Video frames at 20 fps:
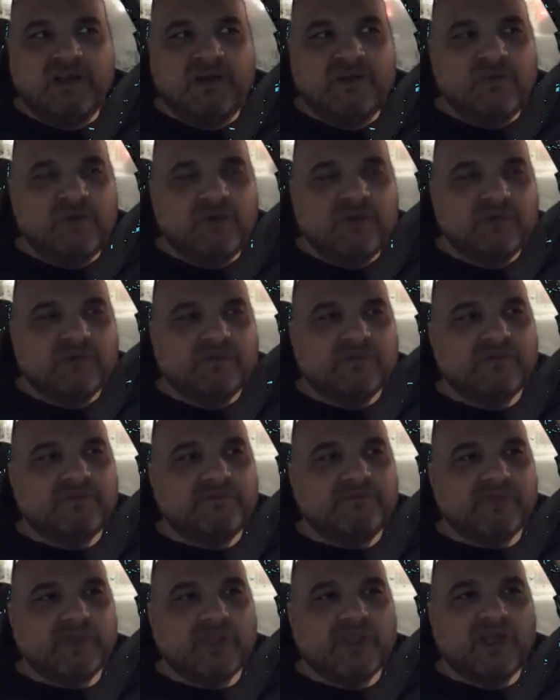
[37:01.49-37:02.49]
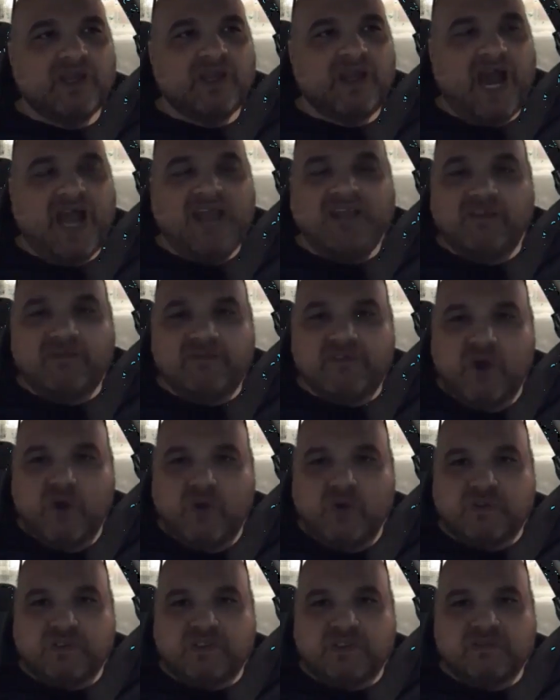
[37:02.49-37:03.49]
Well, I love
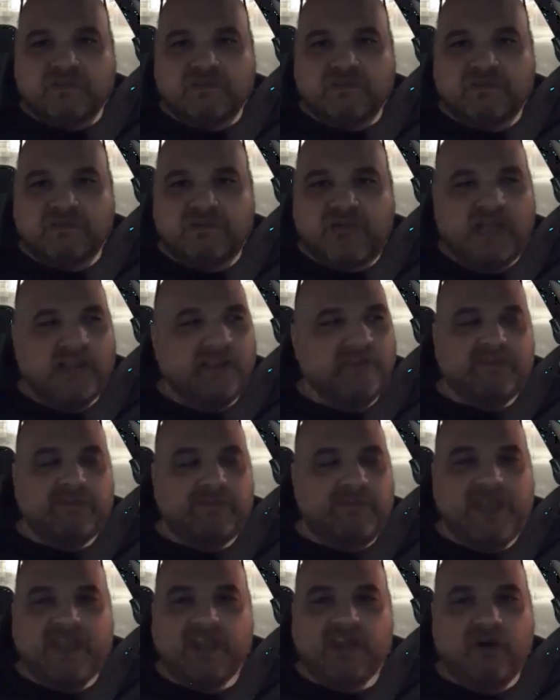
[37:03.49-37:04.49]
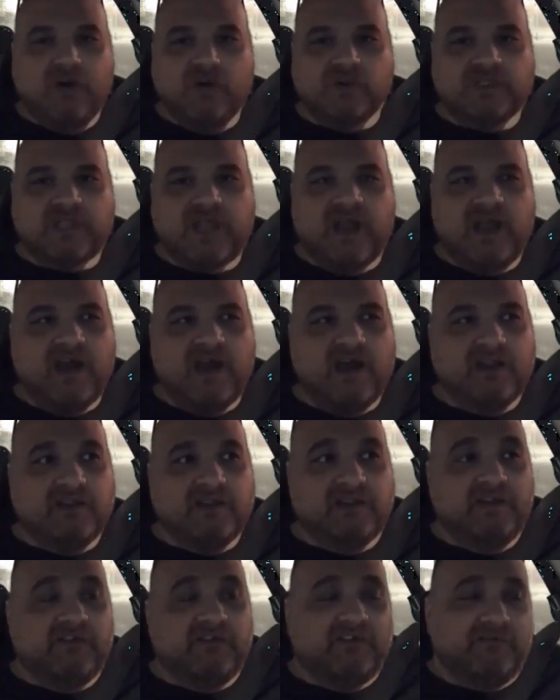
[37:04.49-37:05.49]
Ghost. I love the band Ghost.
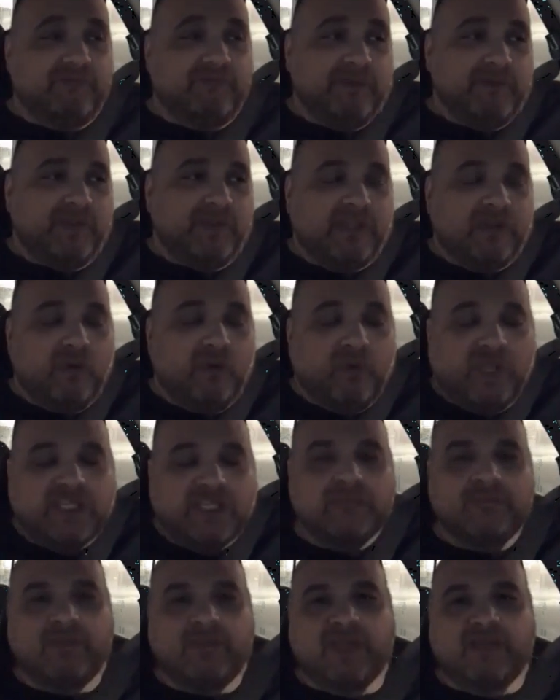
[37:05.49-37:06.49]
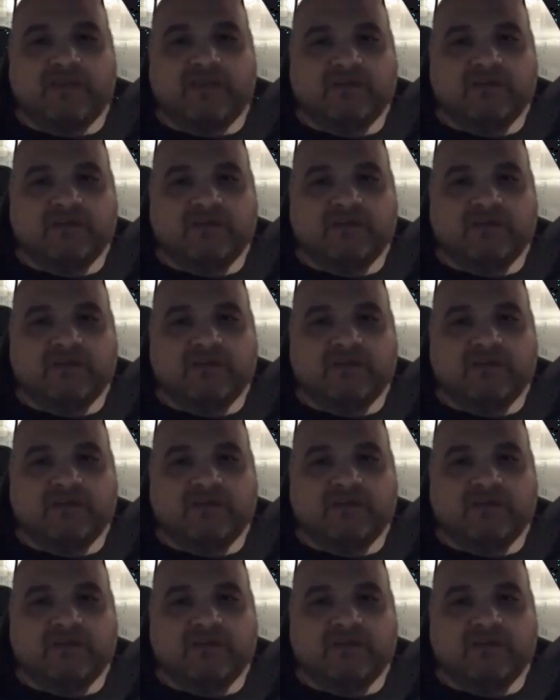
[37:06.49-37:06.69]
There are people that don't like the band.